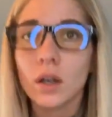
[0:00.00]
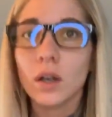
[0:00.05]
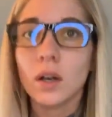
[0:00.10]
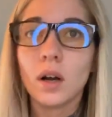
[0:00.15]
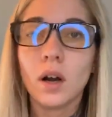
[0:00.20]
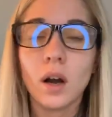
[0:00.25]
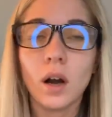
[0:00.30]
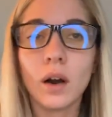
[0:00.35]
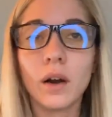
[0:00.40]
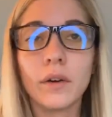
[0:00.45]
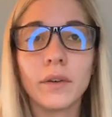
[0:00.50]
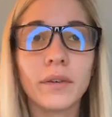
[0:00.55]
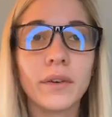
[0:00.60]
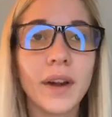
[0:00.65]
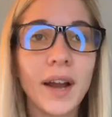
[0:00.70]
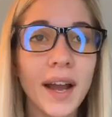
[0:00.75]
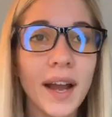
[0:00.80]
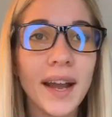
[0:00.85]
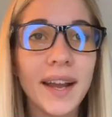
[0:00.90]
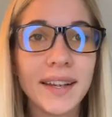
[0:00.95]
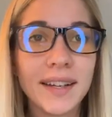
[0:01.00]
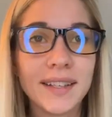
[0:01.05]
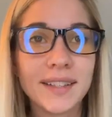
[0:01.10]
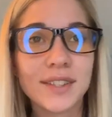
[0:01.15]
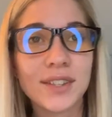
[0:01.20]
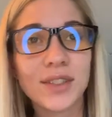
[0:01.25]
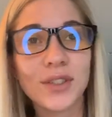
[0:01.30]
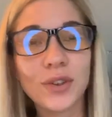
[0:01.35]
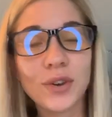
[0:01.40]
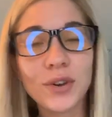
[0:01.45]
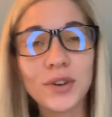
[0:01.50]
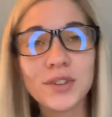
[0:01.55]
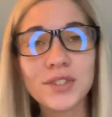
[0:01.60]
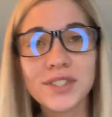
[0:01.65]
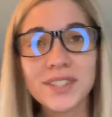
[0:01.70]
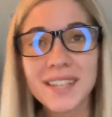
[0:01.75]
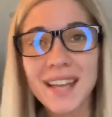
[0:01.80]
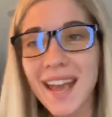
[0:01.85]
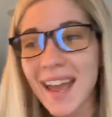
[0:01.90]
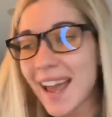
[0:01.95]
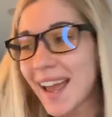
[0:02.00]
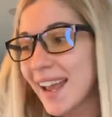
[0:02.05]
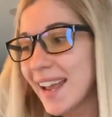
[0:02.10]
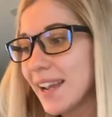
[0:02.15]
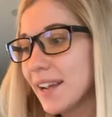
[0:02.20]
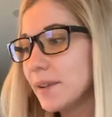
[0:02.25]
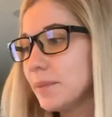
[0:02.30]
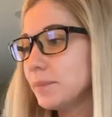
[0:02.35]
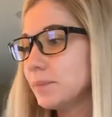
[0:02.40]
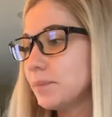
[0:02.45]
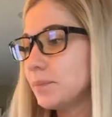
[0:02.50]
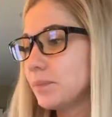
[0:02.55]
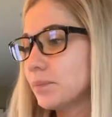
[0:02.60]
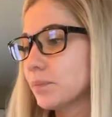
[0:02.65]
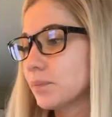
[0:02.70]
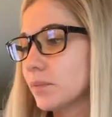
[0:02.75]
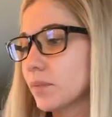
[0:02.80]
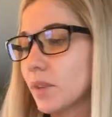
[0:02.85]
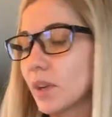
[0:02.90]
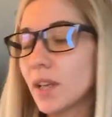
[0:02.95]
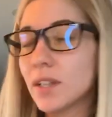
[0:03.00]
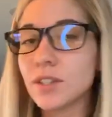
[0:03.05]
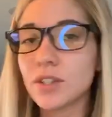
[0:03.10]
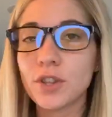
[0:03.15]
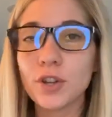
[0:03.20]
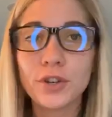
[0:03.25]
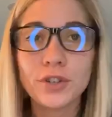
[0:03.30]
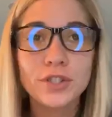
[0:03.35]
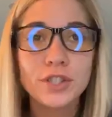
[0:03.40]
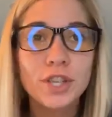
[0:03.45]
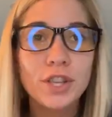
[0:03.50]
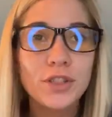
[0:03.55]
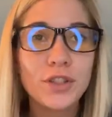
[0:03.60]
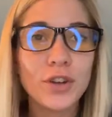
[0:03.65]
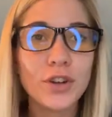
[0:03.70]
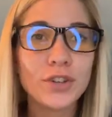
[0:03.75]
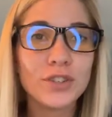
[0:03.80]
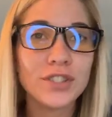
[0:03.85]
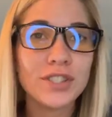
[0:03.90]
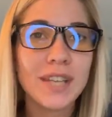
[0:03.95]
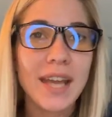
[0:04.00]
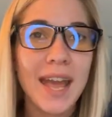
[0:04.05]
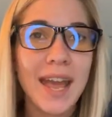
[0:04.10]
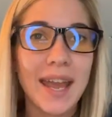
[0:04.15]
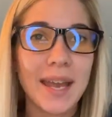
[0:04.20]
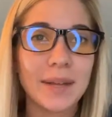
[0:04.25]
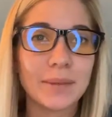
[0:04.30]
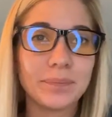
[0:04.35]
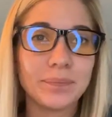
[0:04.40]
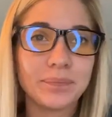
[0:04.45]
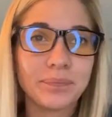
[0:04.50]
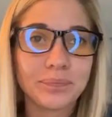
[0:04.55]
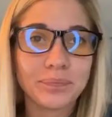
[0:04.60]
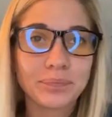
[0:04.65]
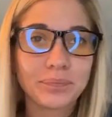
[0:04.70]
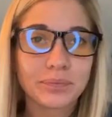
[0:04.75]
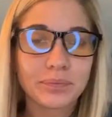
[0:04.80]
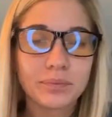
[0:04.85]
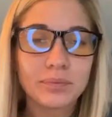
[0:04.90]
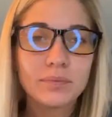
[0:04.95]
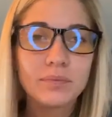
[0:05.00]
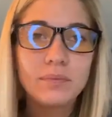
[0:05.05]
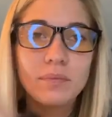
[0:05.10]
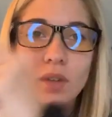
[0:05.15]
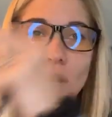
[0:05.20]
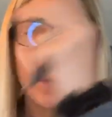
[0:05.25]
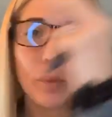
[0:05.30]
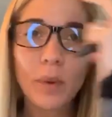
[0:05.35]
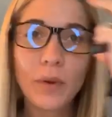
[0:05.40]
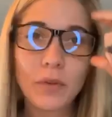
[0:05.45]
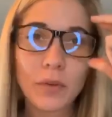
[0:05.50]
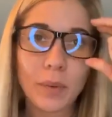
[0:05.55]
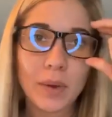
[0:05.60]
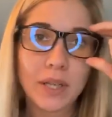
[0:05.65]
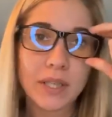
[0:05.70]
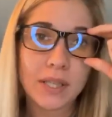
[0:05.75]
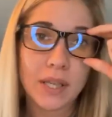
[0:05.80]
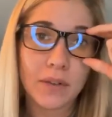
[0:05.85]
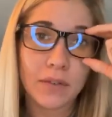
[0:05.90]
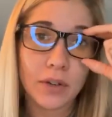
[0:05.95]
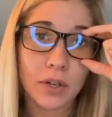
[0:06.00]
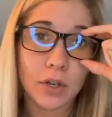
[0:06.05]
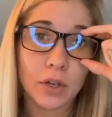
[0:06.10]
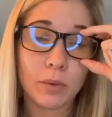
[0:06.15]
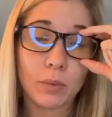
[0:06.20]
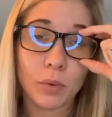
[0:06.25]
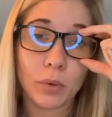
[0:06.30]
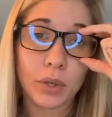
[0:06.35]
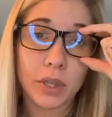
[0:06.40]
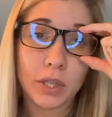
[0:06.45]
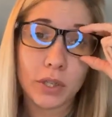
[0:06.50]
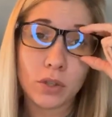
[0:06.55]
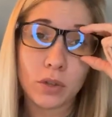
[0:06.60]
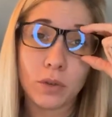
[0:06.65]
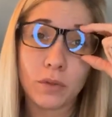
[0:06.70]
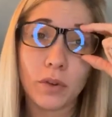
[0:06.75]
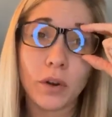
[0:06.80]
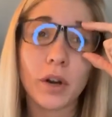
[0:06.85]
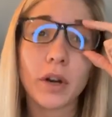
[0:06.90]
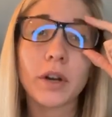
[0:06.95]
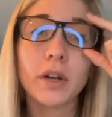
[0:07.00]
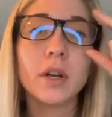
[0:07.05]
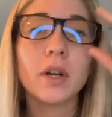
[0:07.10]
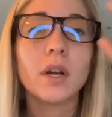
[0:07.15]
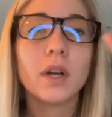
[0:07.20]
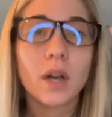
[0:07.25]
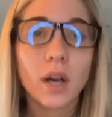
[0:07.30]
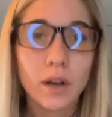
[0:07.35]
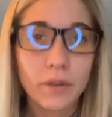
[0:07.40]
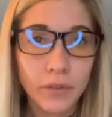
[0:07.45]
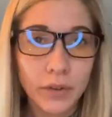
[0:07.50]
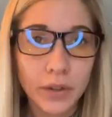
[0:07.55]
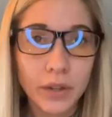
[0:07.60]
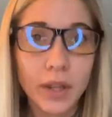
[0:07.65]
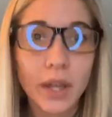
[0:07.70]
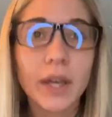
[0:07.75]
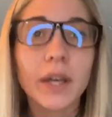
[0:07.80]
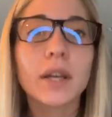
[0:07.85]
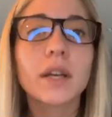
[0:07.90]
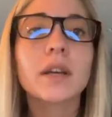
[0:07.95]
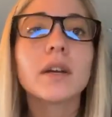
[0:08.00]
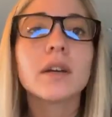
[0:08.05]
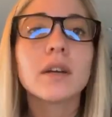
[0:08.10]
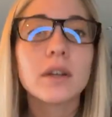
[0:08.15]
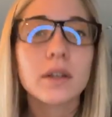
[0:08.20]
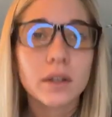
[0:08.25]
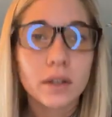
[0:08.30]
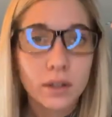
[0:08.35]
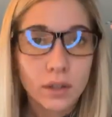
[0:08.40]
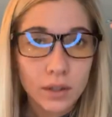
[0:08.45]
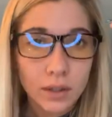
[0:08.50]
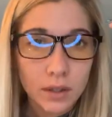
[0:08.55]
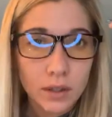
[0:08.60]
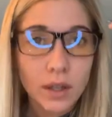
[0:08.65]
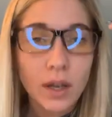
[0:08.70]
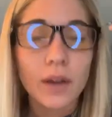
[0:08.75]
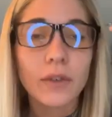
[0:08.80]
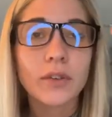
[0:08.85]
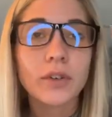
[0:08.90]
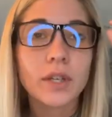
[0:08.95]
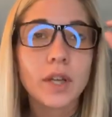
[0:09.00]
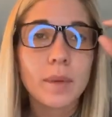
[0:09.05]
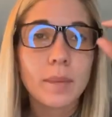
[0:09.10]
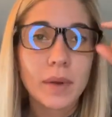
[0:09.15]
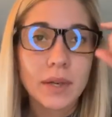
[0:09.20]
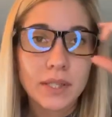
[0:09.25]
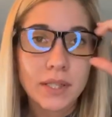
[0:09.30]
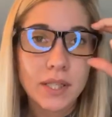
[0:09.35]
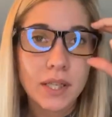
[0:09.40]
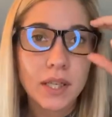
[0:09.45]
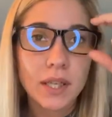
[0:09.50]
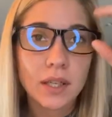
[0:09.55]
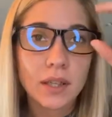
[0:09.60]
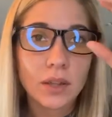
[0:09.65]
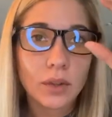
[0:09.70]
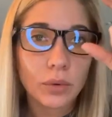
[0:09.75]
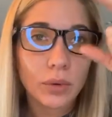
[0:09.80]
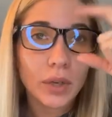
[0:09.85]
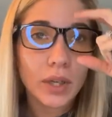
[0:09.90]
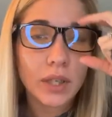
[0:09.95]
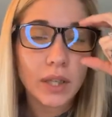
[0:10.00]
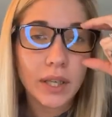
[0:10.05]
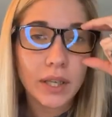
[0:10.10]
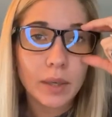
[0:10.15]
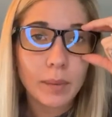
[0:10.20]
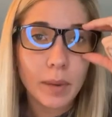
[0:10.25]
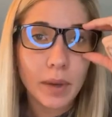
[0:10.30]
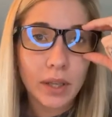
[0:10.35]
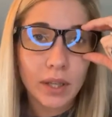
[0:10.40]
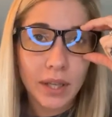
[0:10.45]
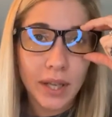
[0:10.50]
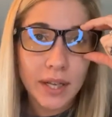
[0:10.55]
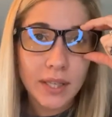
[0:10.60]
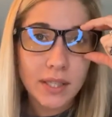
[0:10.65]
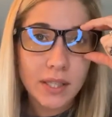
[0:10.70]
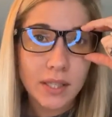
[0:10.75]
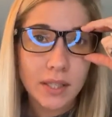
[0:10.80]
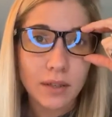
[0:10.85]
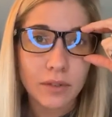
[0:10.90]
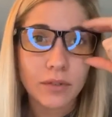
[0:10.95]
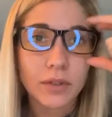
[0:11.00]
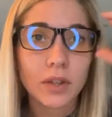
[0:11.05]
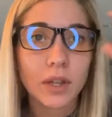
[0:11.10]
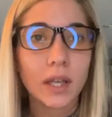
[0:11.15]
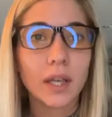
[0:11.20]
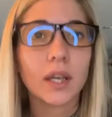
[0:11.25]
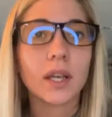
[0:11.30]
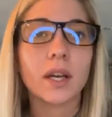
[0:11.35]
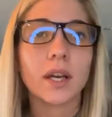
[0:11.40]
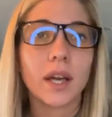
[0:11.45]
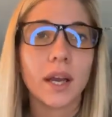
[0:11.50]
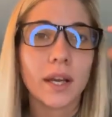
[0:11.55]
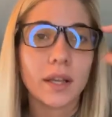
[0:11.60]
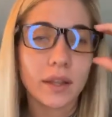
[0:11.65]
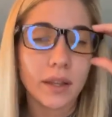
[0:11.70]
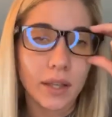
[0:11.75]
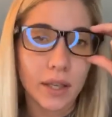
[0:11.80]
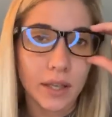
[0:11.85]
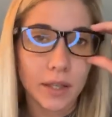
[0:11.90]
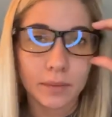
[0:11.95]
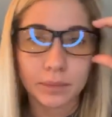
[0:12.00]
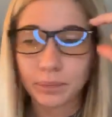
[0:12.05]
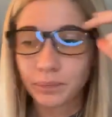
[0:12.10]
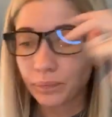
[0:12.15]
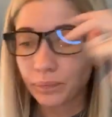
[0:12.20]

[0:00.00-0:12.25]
All right, it's Thursday. It's Thursday. Hope everybody's having a good morning so far. I feel like every time I see the ring light in my glasses, I feel like an alien.